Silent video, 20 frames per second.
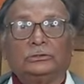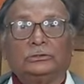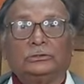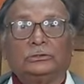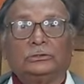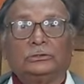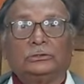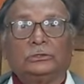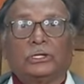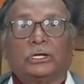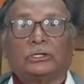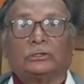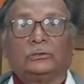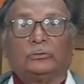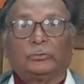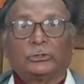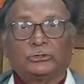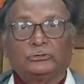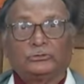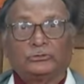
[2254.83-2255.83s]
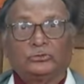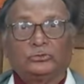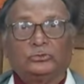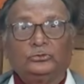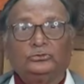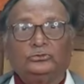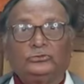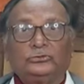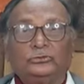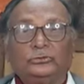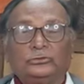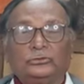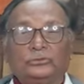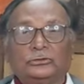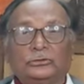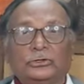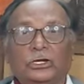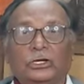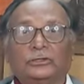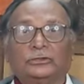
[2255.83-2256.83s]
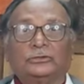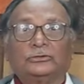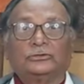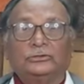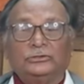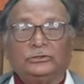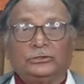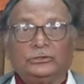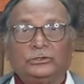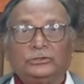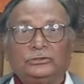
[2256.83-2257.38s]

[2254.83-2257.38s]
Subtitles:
or the Pashtuns, or the Sindhis,